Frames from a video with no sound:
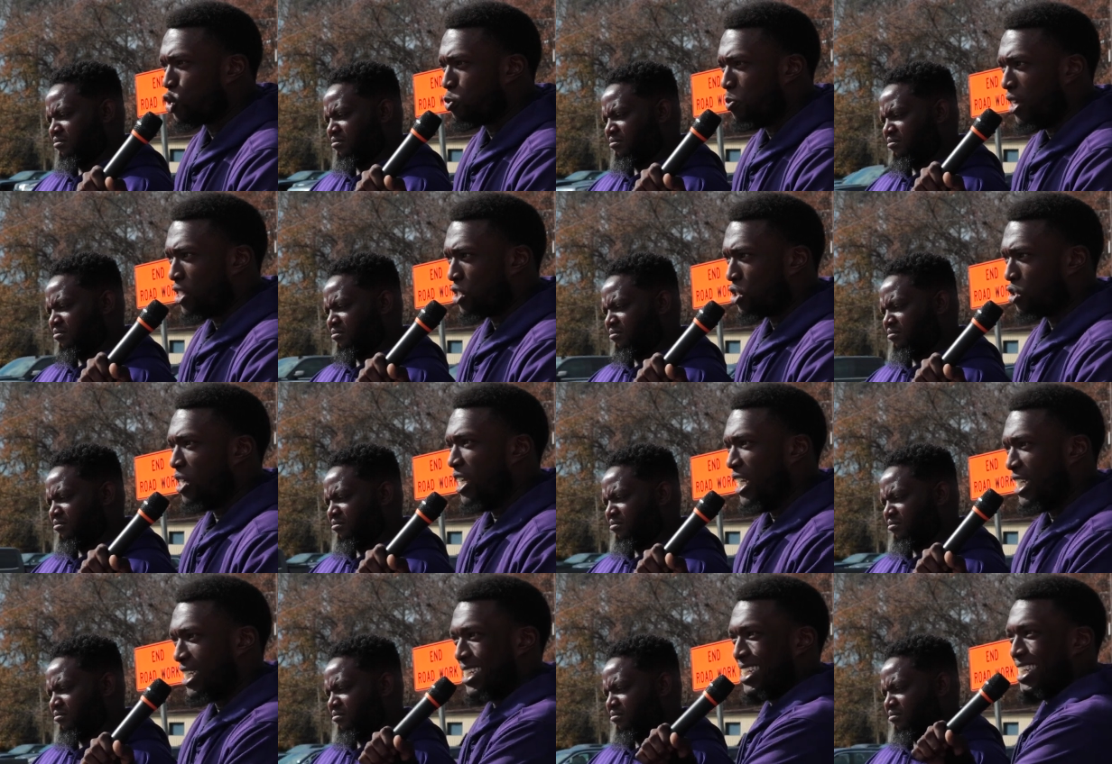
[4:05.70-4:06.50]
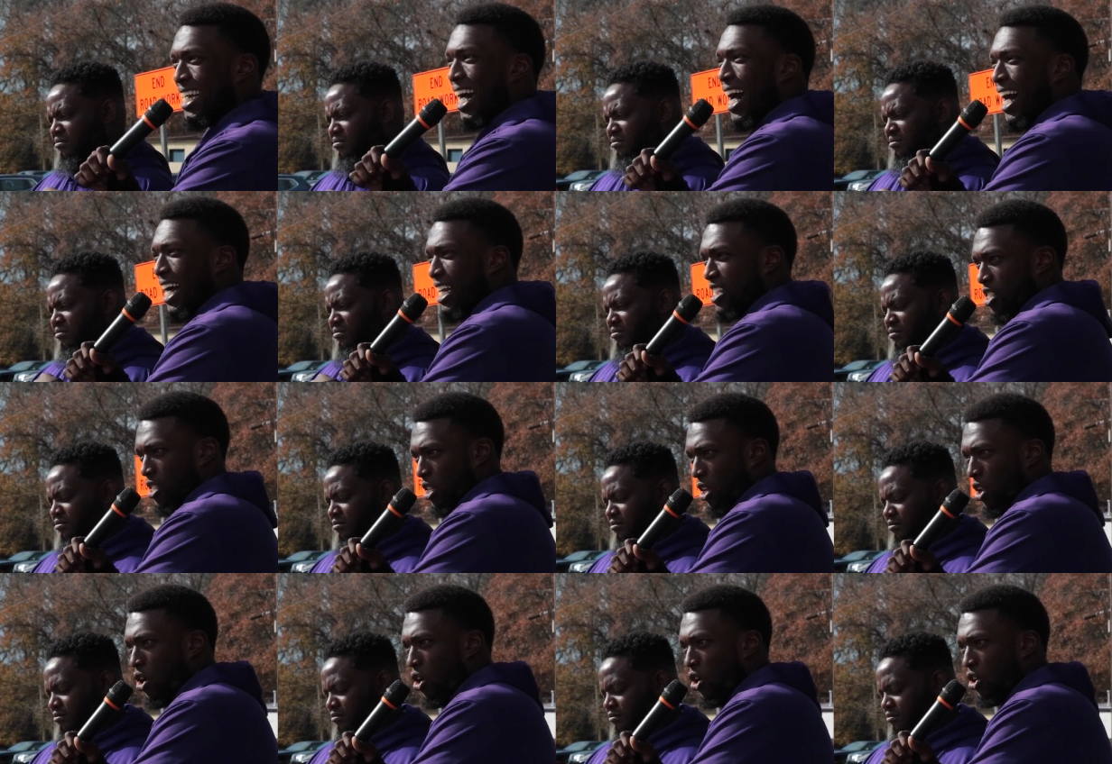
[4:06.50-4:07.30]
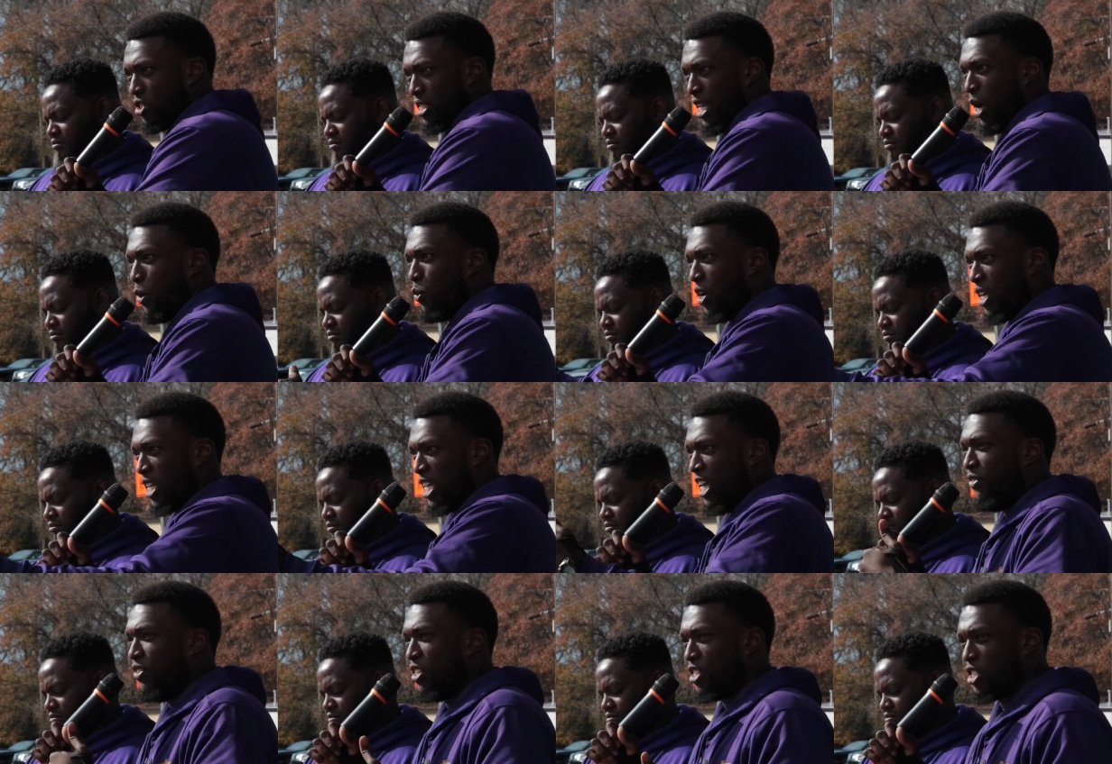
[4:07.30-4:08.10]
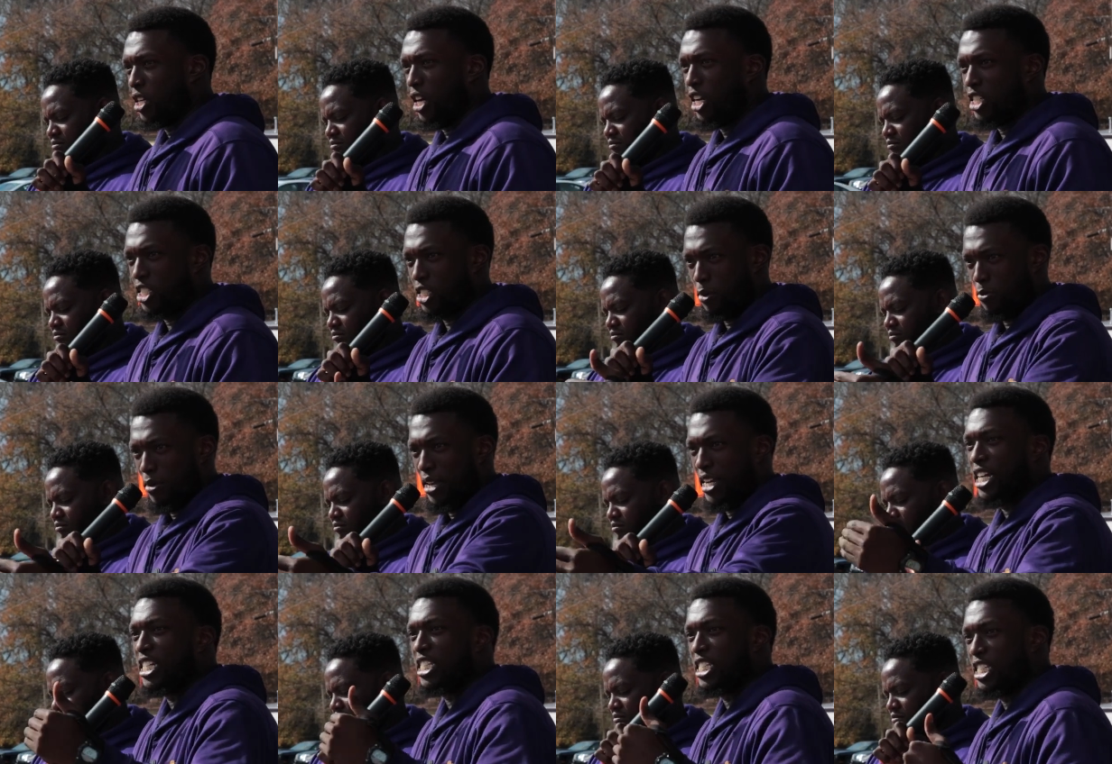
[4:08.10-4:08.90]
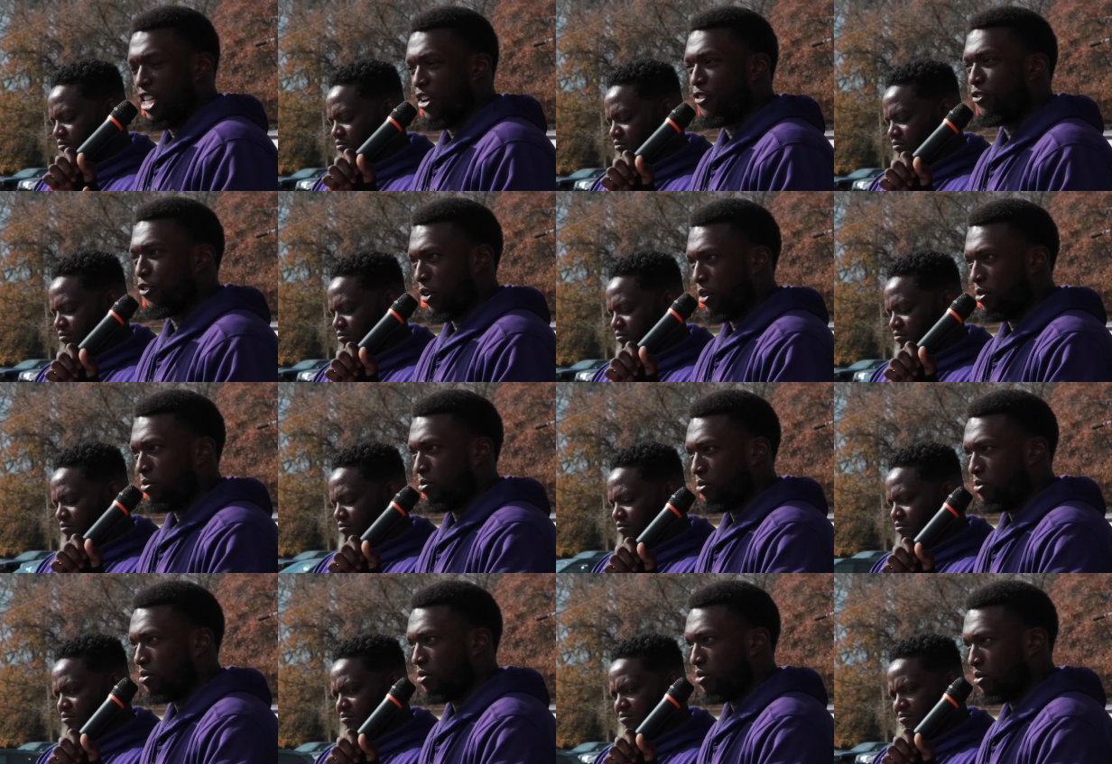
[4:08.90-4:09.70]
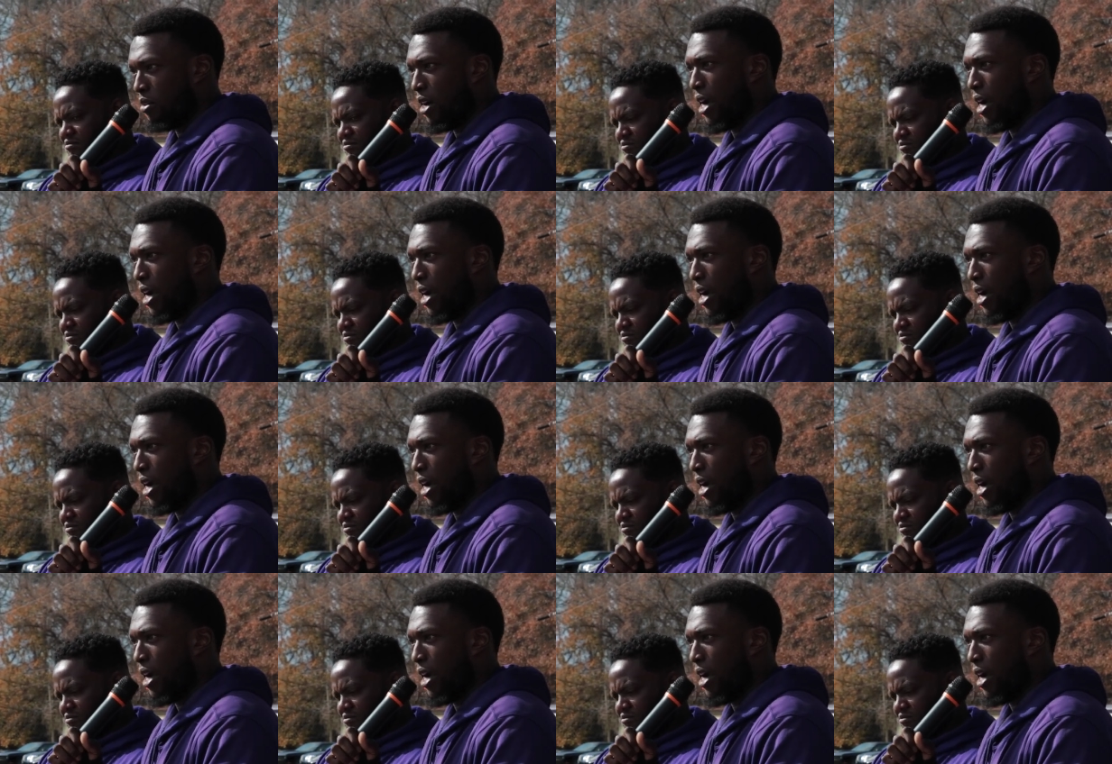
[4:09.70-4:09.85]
Speaker 1: special is God's laws that were given to us to make us different. Right.